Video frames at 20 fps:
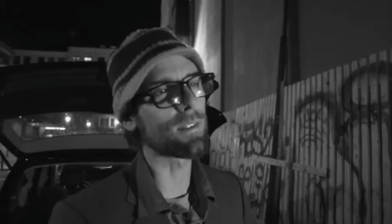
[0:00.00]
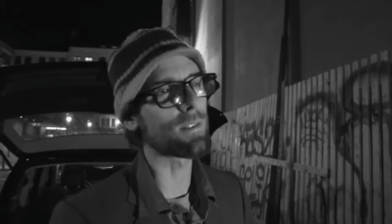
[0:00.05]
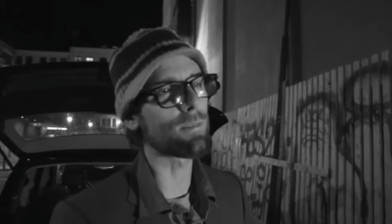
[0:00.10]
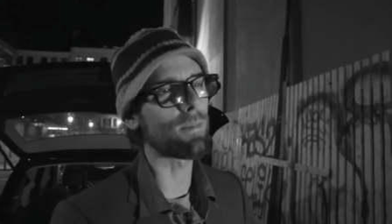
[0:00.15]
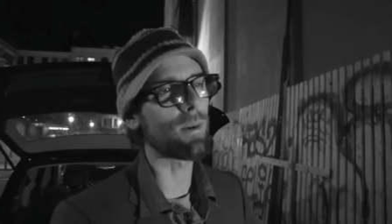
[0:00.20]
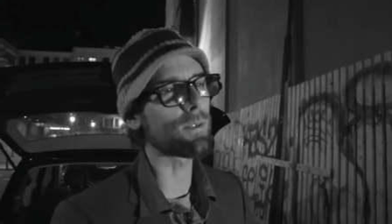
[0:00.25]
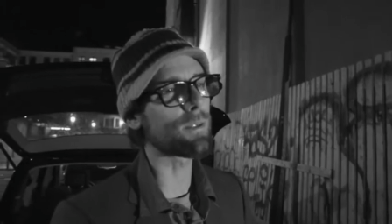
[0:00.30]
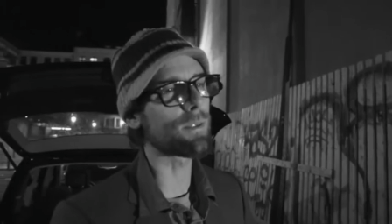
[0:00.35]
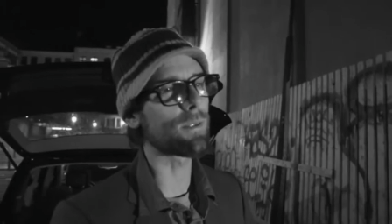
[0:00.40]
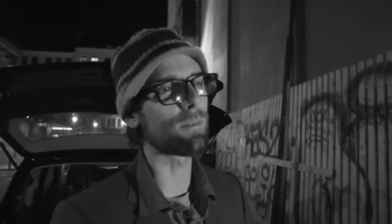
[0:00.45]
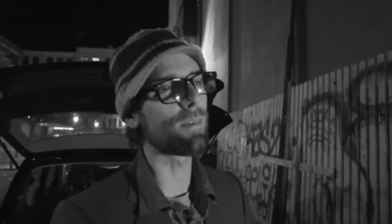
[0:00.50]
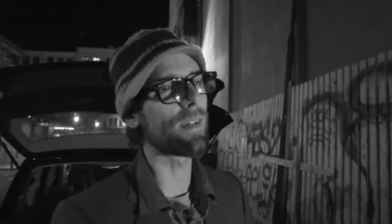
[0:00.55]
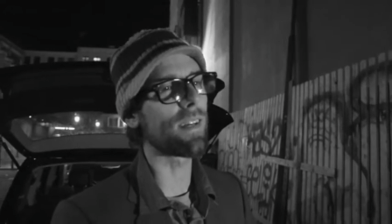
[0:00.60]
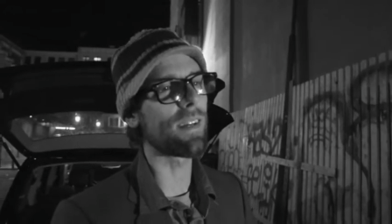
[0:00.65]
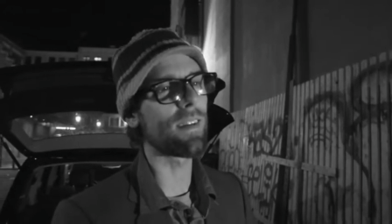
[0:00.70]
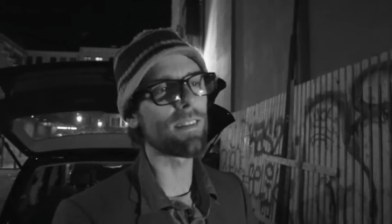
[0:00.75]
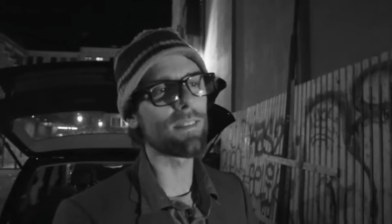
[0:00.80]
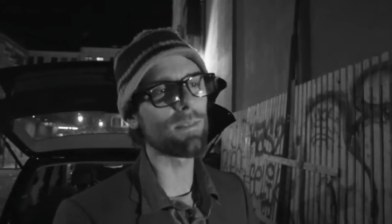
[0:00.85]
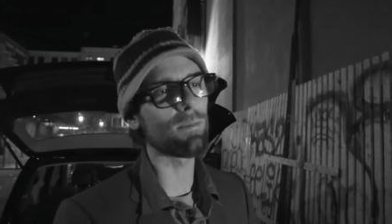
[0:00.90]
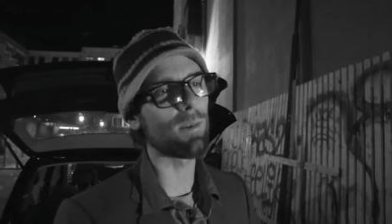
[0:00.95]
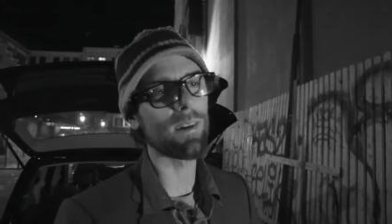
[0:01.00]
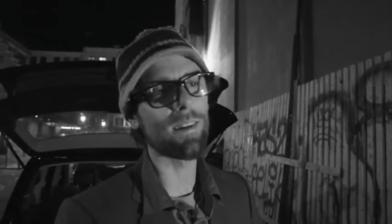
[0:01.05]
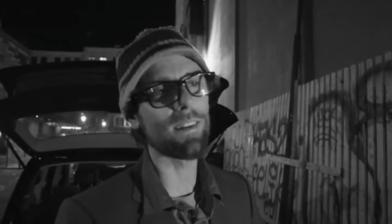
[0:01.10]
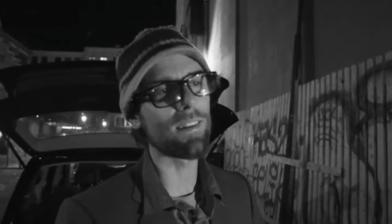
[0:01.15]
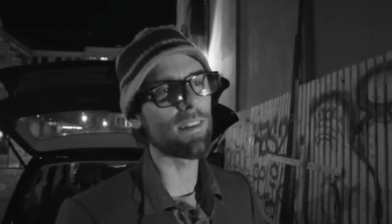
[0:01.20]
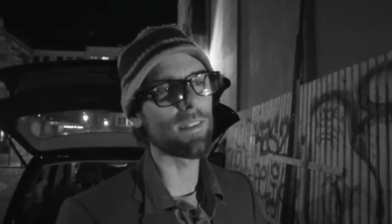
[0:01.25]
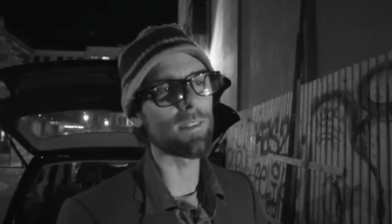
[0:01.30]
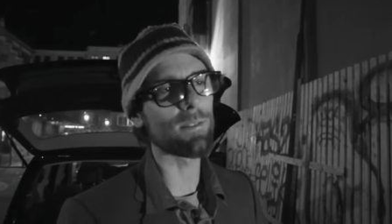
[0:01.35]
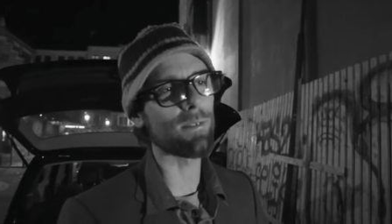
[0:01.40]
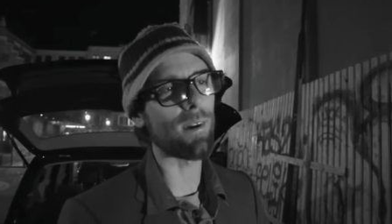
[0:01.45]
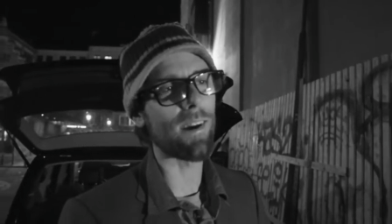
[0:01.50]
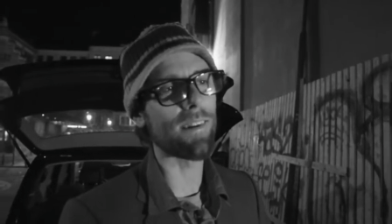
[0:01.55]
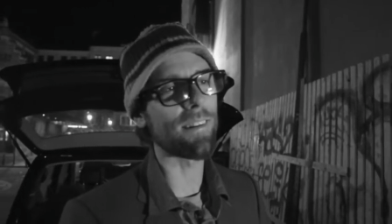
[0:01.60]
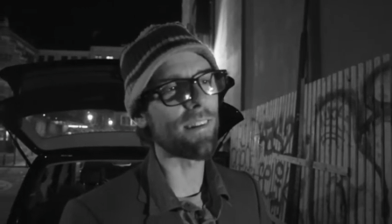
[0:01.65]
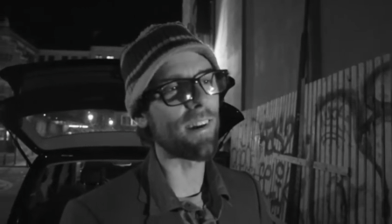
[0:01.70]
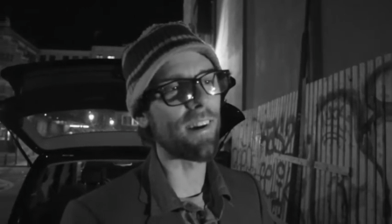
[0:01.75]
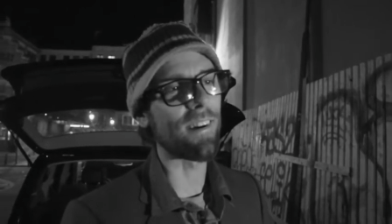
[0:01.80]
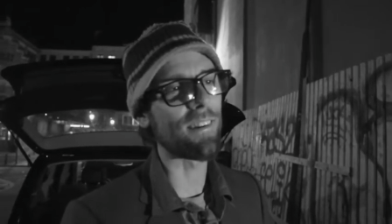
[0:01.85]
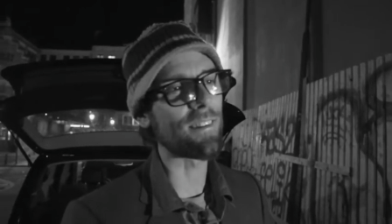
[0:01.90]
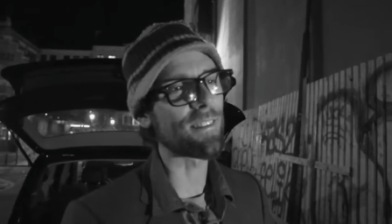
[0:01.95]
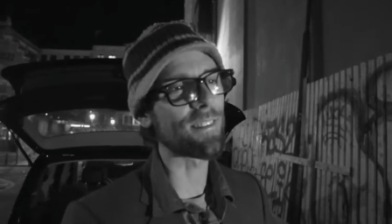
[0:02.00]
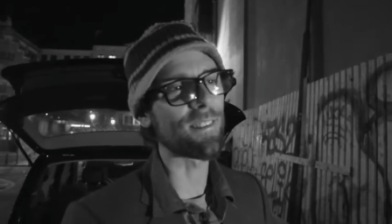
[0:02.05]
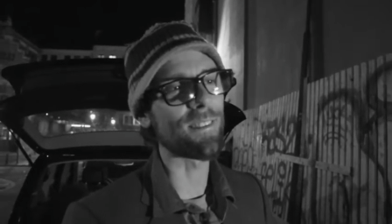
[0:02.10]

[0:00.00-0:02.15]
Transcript: it's supposed to be is what it is right now.